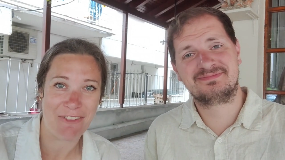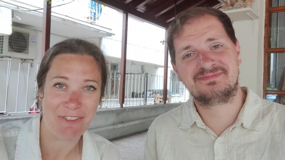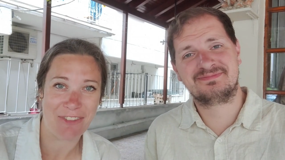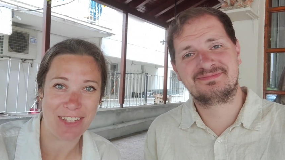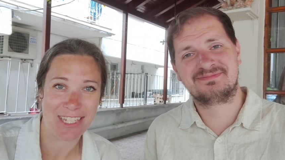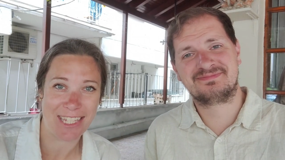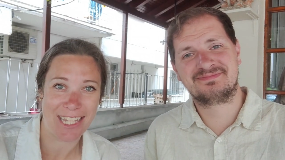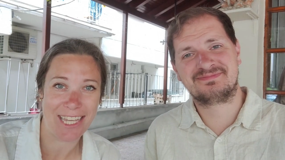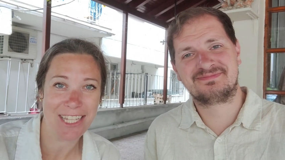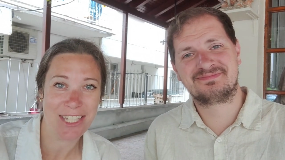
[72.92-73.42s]

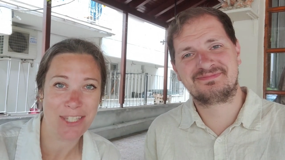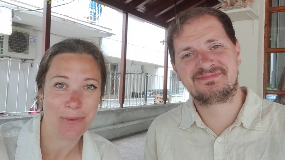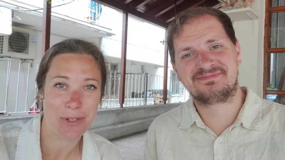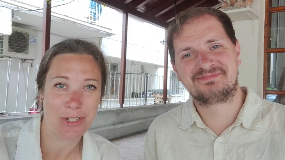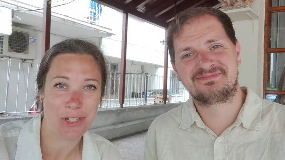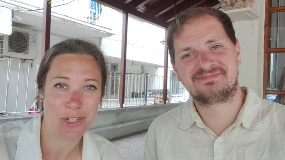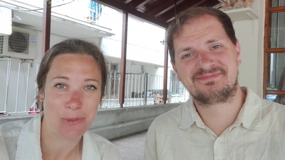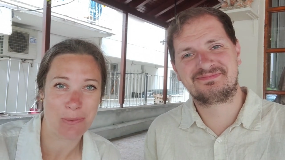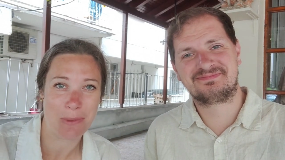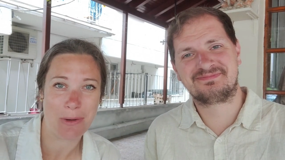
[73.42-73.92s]
Speaker 1: Ephesus,
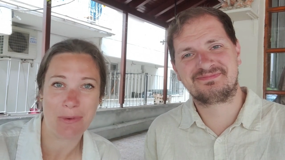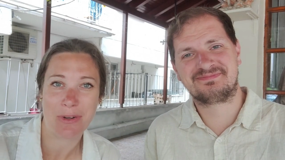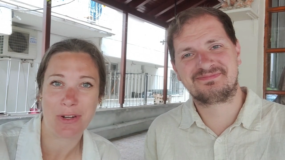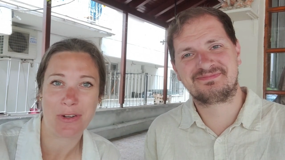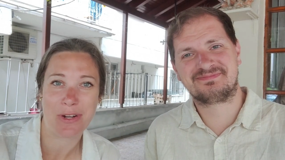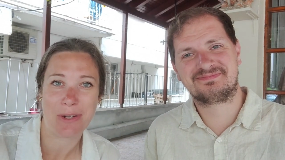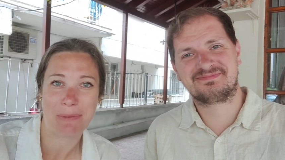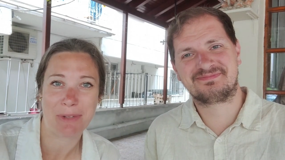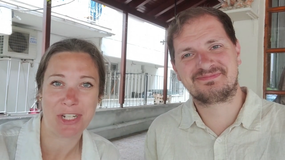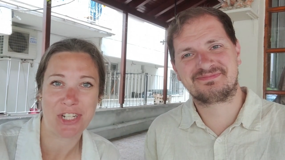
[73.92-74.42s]
which is what we're
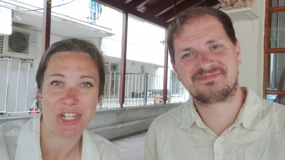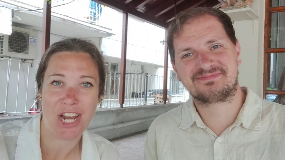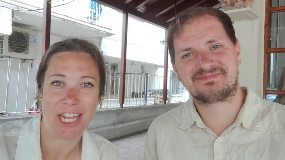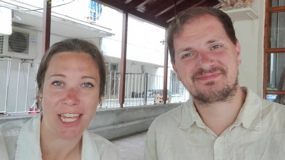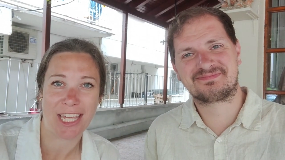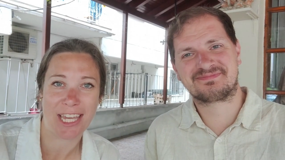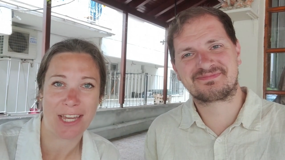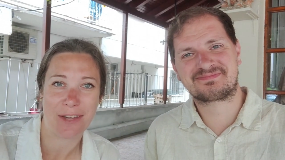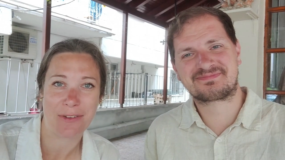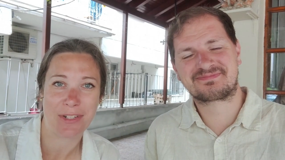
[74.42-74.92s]
going to be
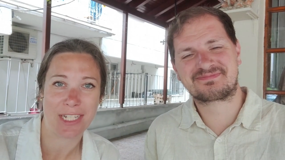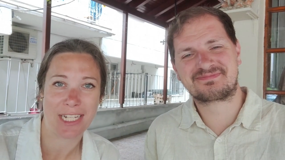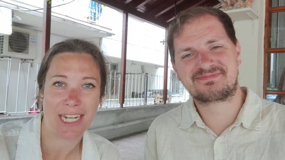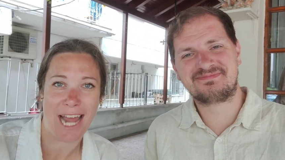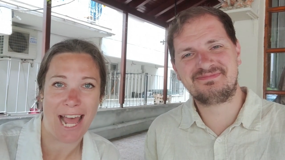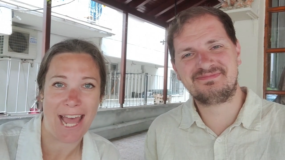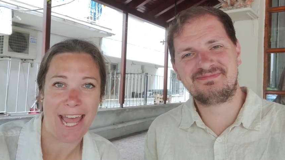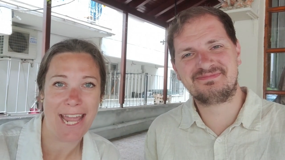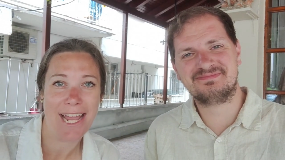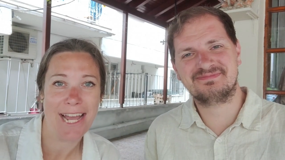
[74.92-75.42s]
checking out
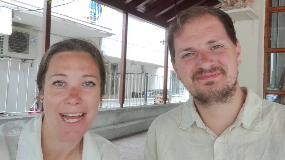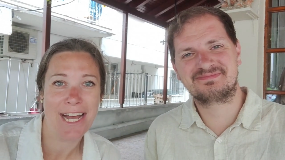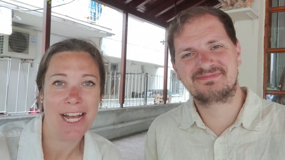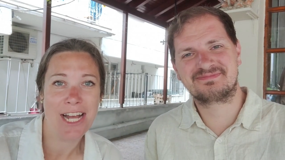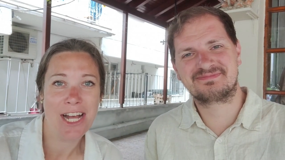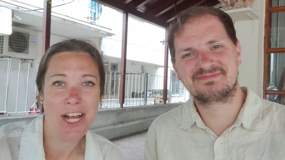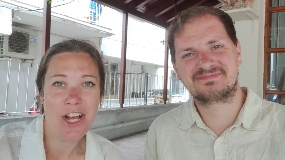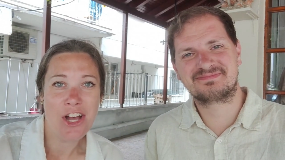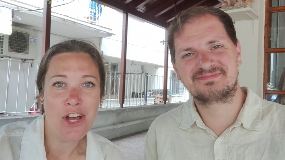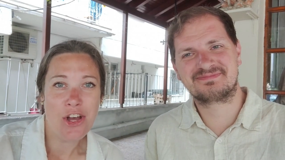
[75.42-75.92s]
today.
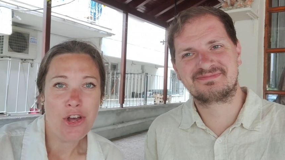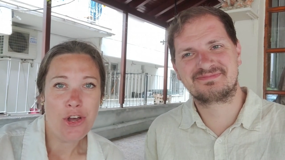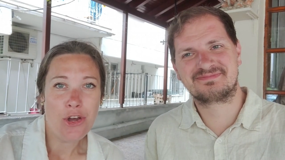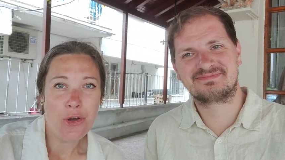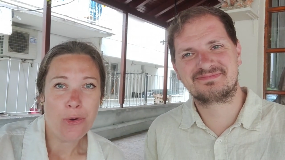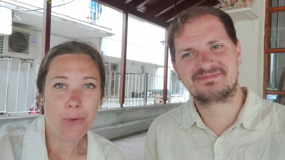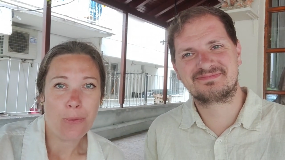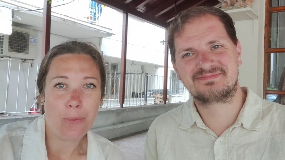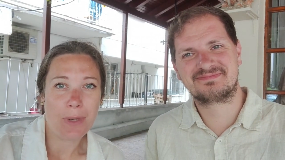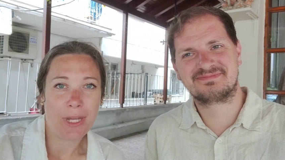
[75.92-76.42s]

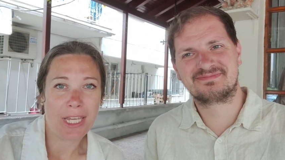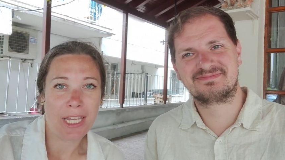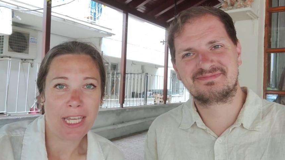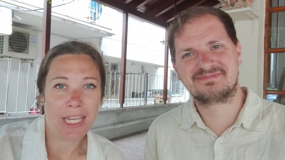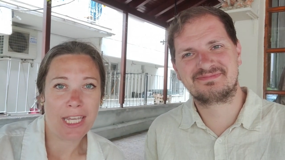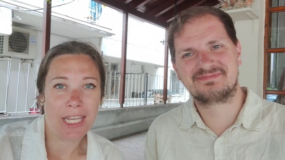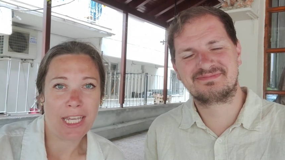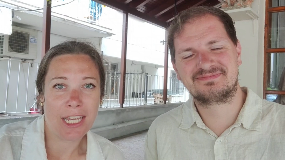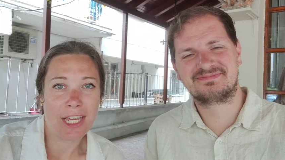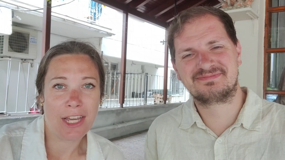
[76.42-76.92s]

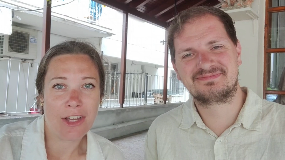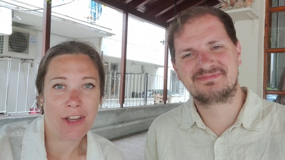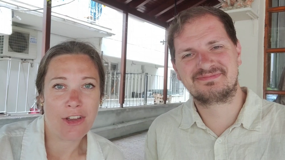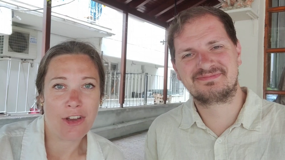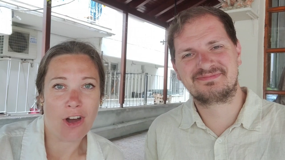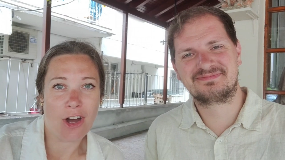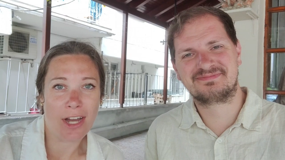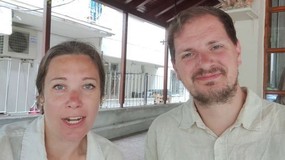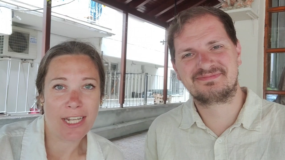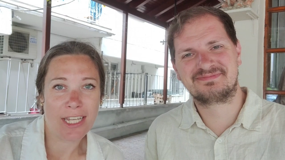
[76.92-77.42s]
We
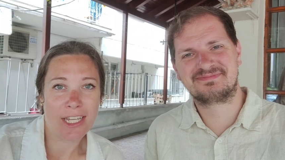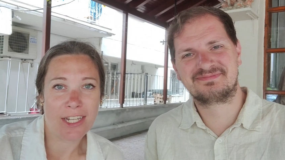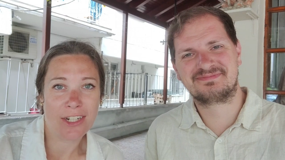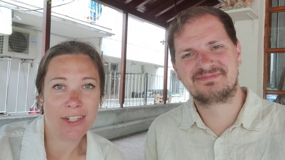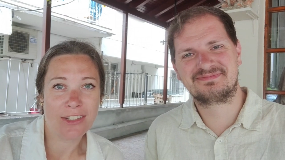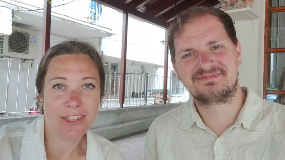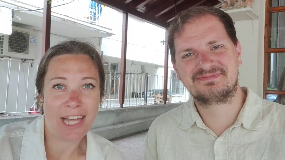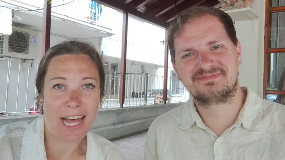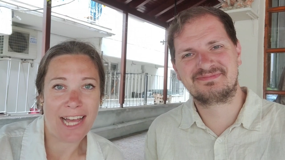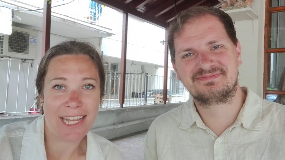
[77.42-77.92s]
got
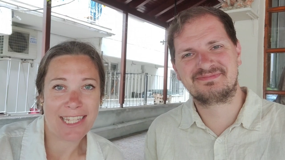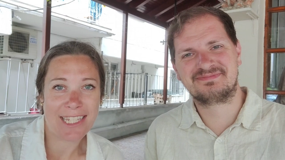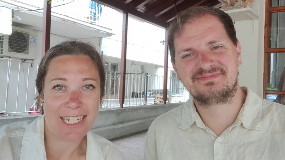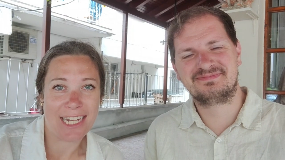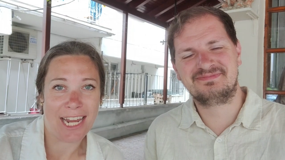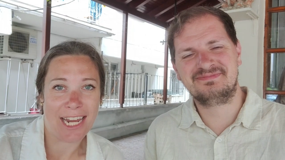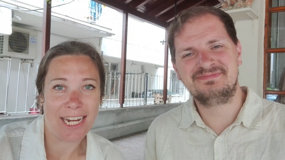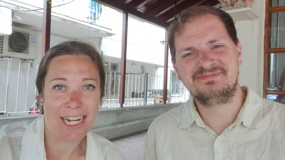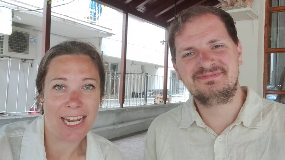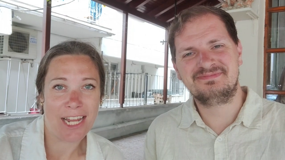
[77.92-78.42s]
here
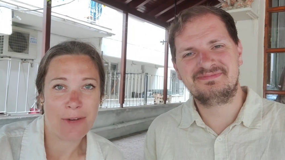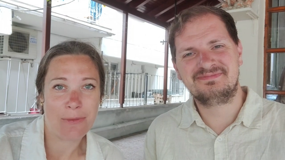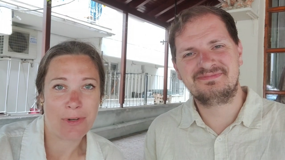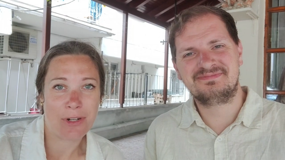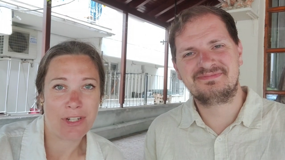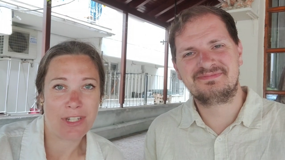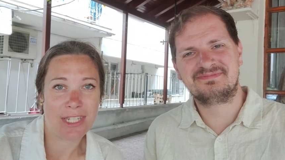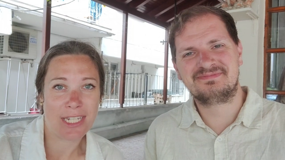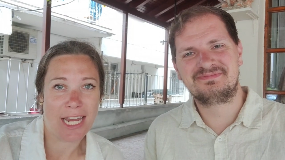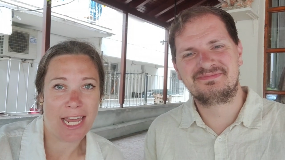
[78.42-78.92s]
last night and
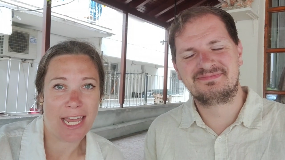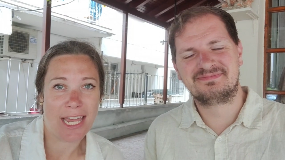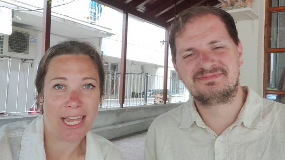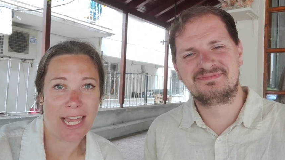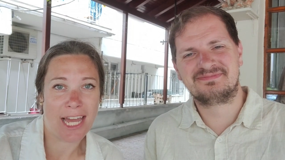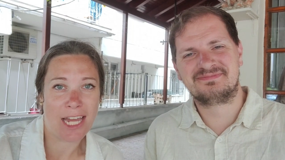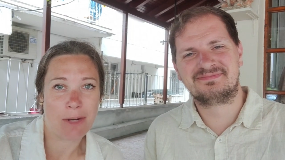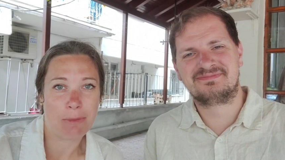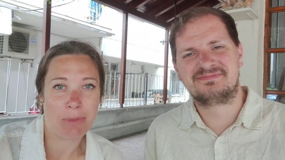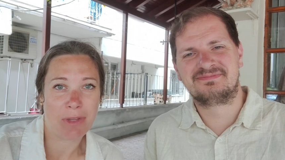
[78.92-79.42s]
we're
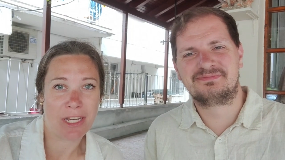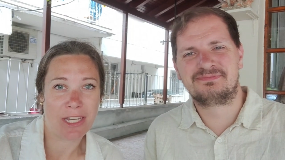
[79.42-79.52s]
staying at a